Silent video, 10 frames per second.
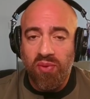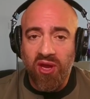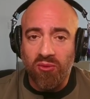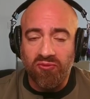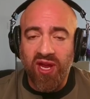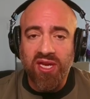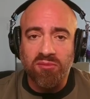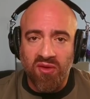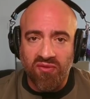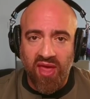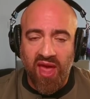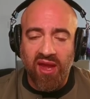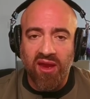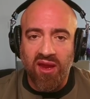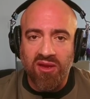bigger victim of
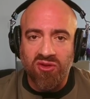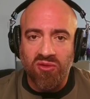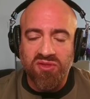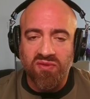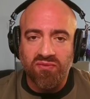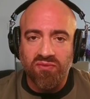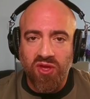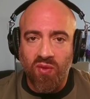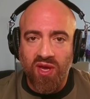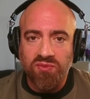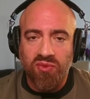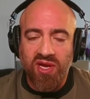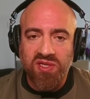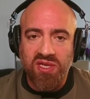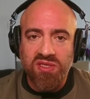that in terms of U.S.
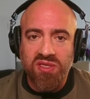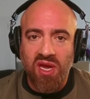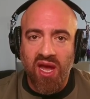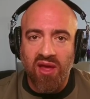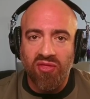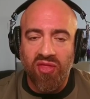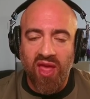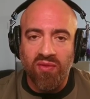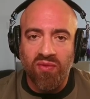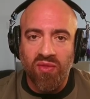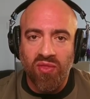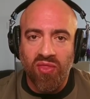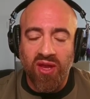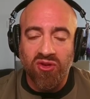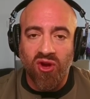presidents
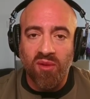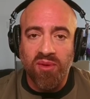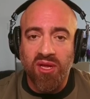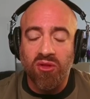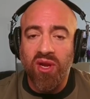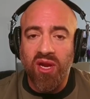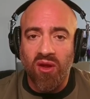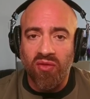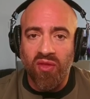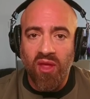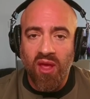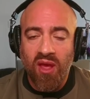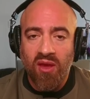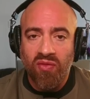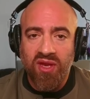than Trump, including on
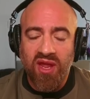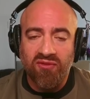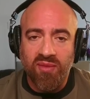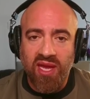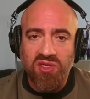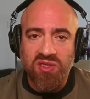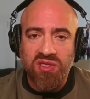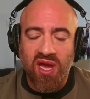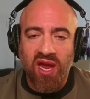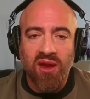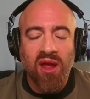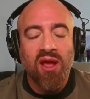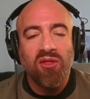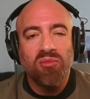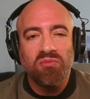the defamation side.
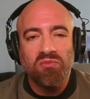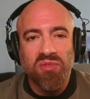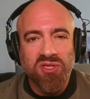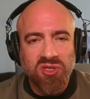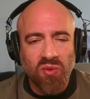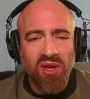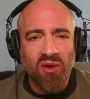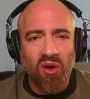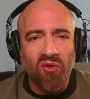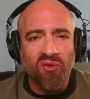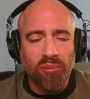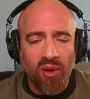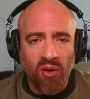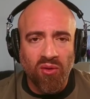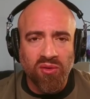Suing over
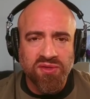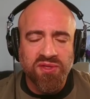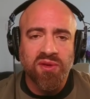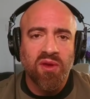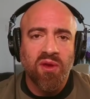polls,